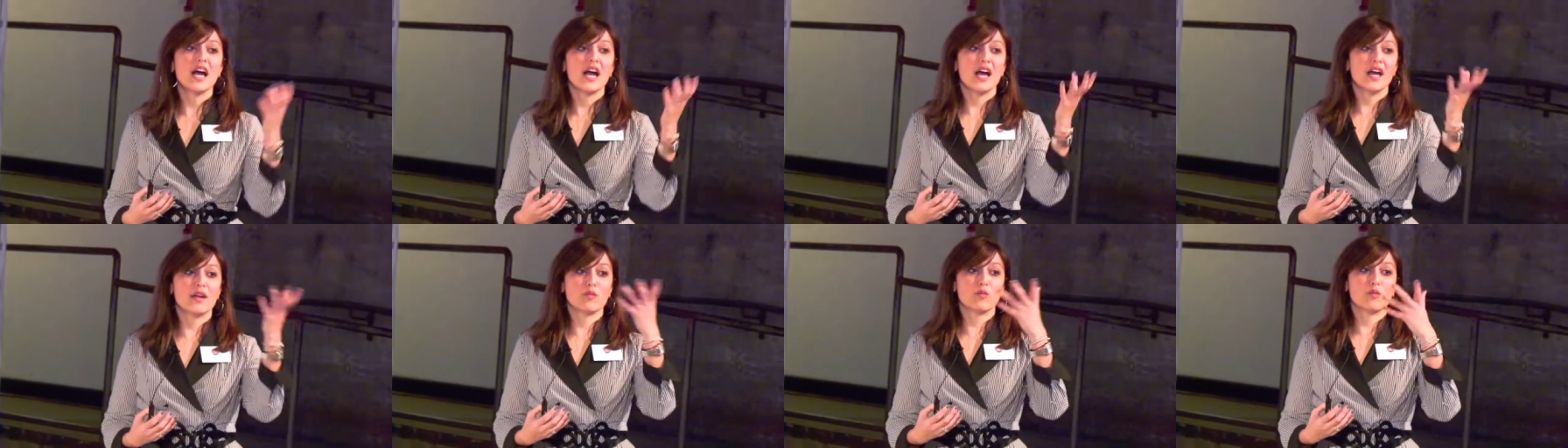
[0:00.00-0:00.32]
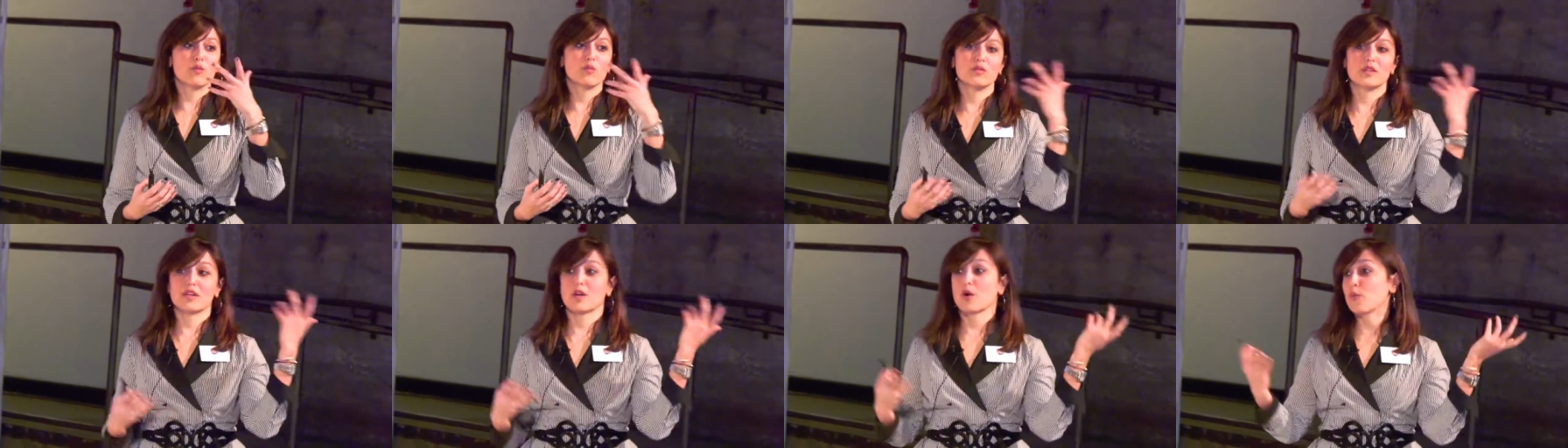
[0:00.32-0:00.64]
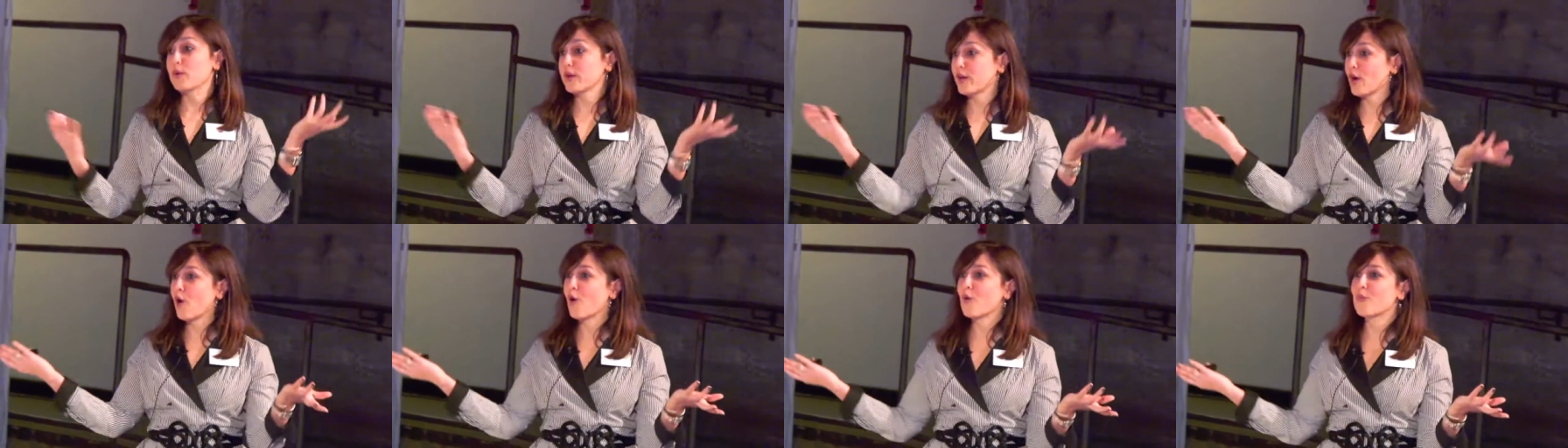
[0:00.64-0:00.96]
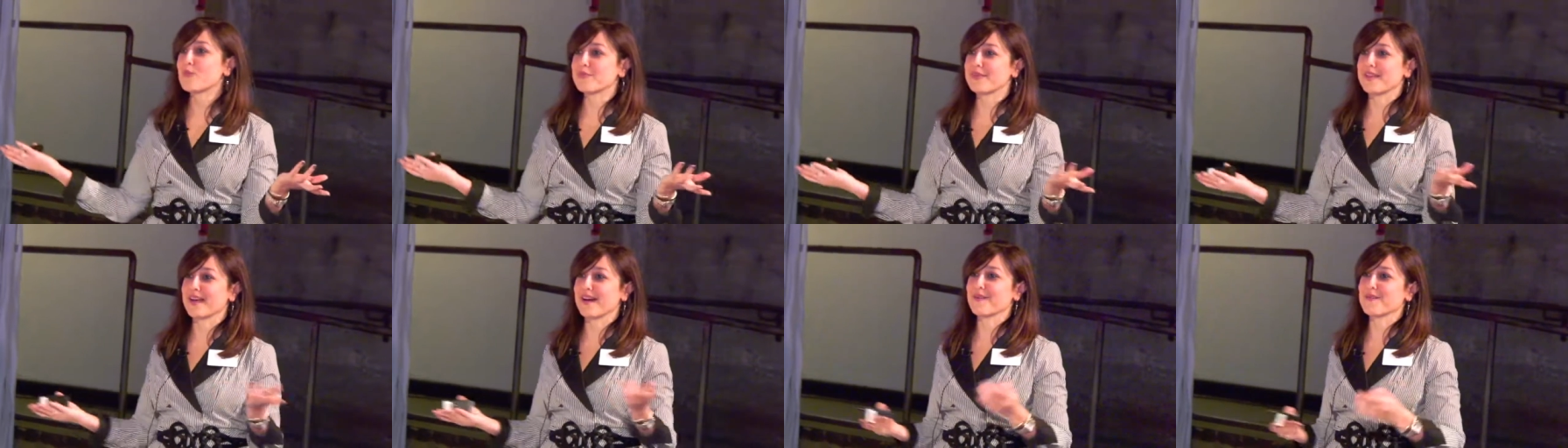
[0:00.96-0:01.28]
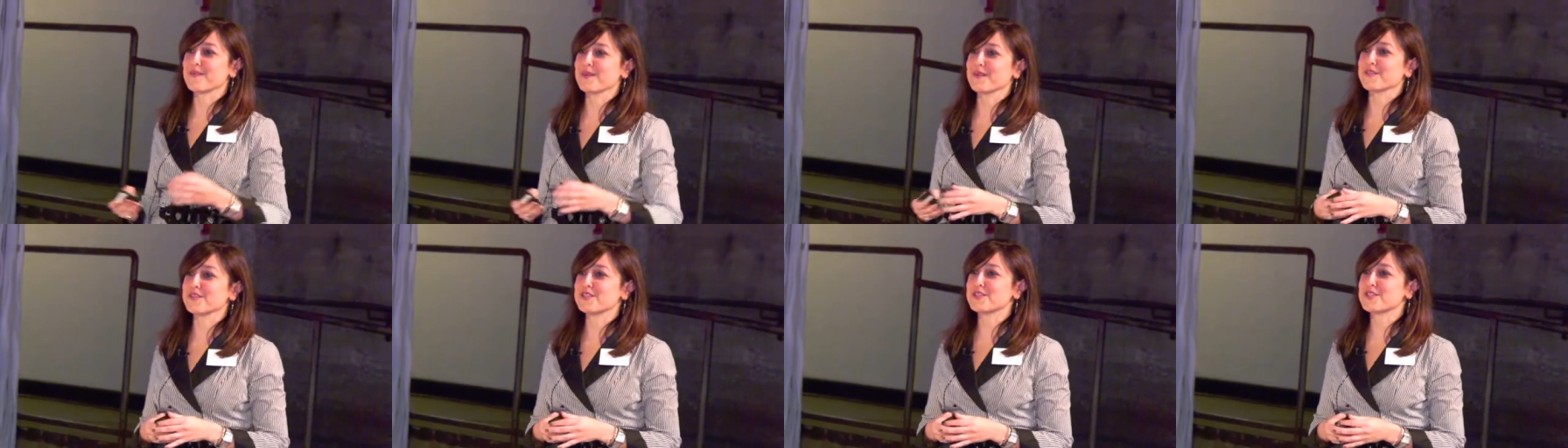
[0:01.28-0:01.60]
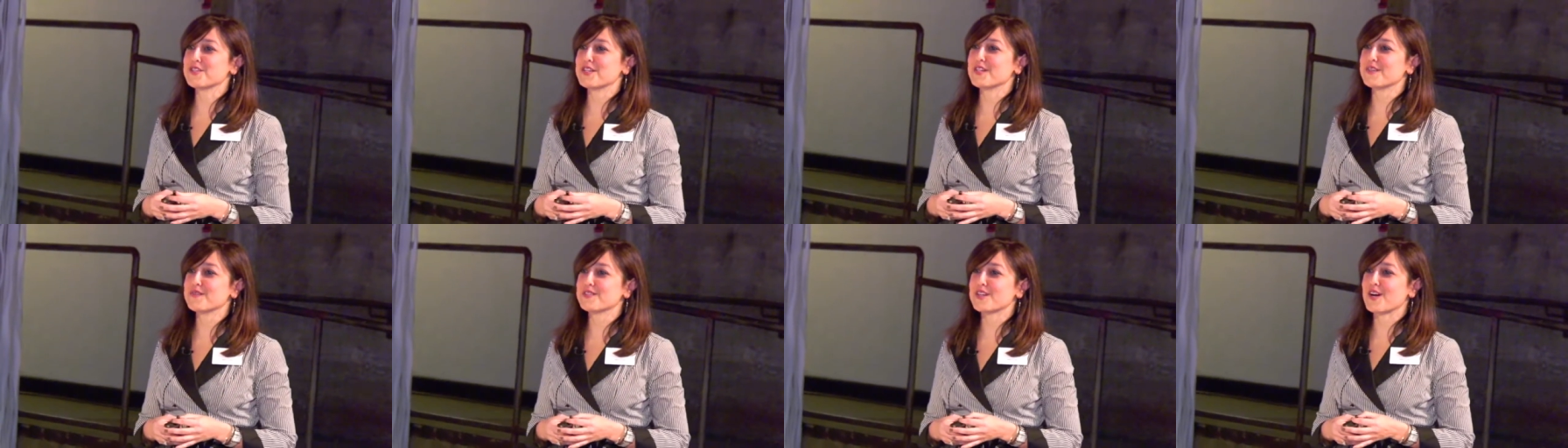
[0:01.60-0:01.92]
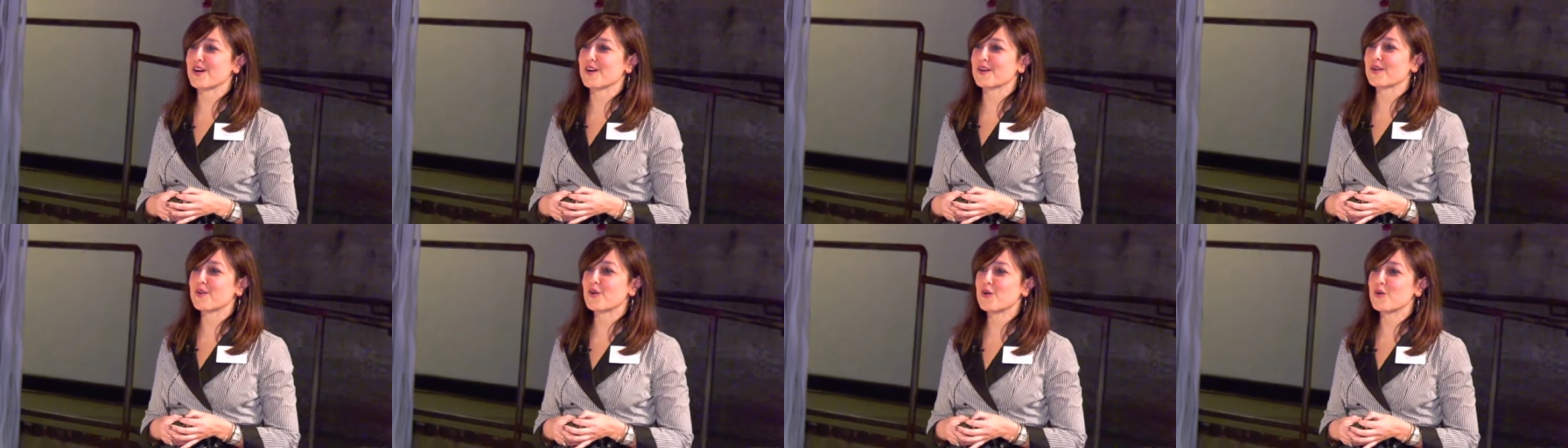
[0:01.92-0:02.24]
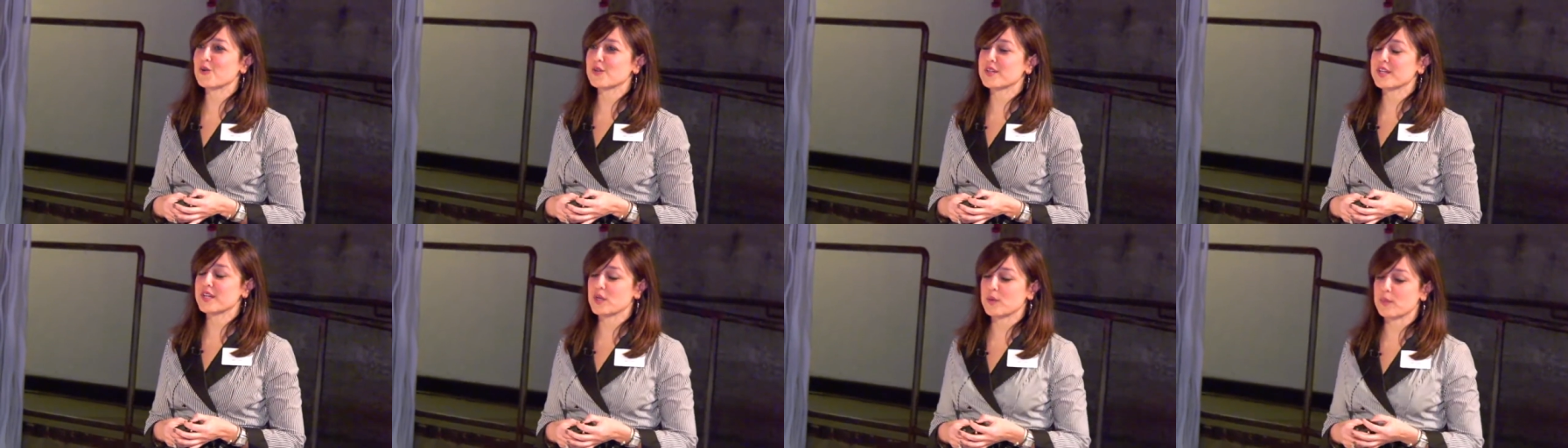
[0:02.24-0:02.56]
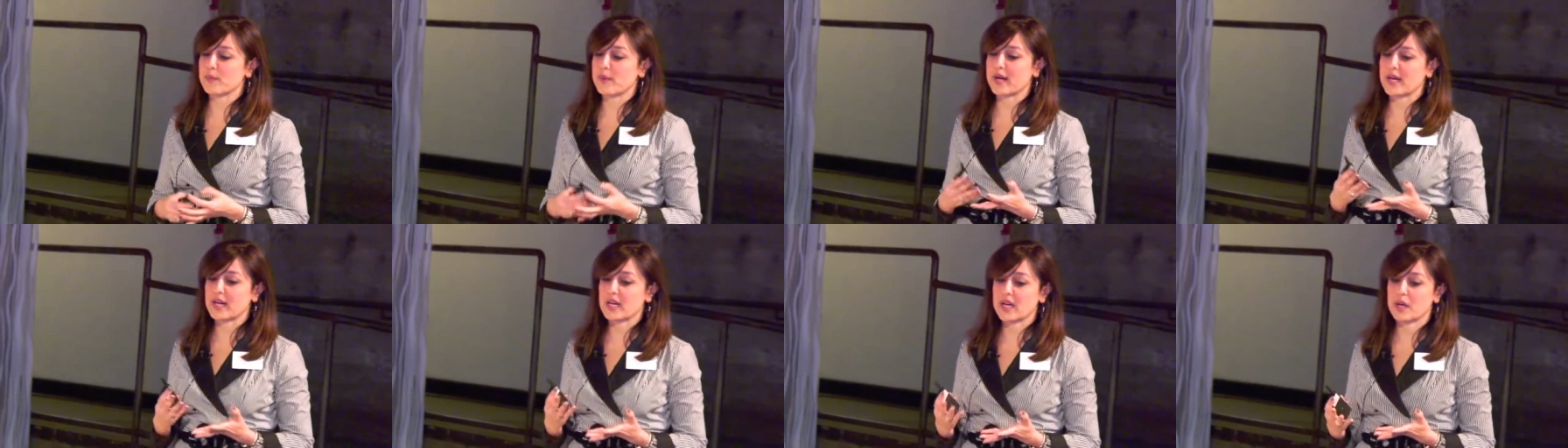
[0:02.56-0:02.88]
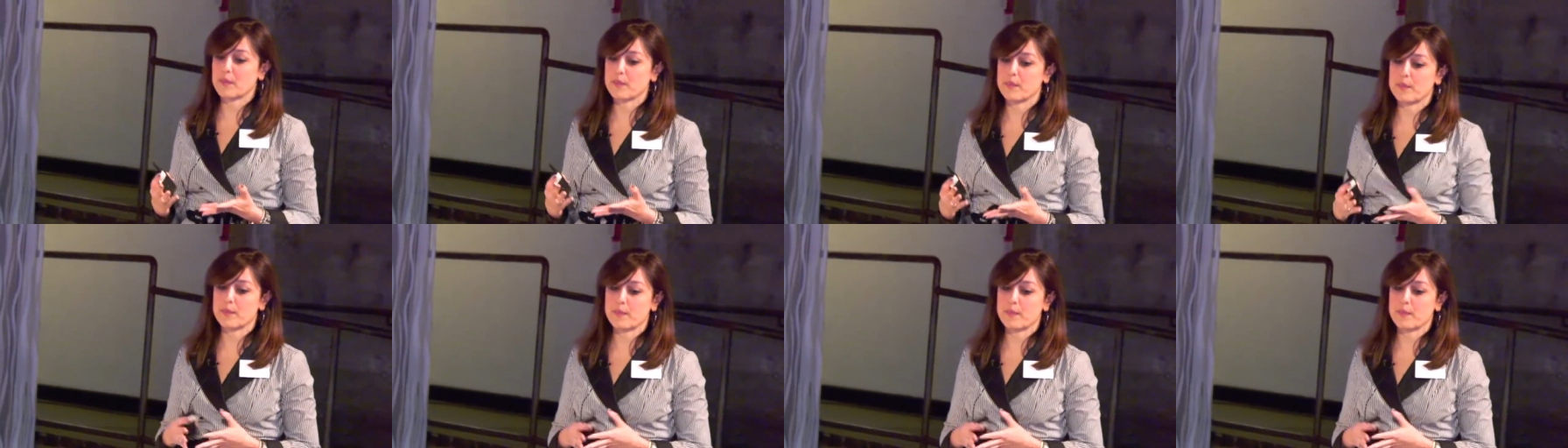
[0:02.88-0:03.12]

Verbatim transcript: And you know, we hope that we've achieved our goal here by,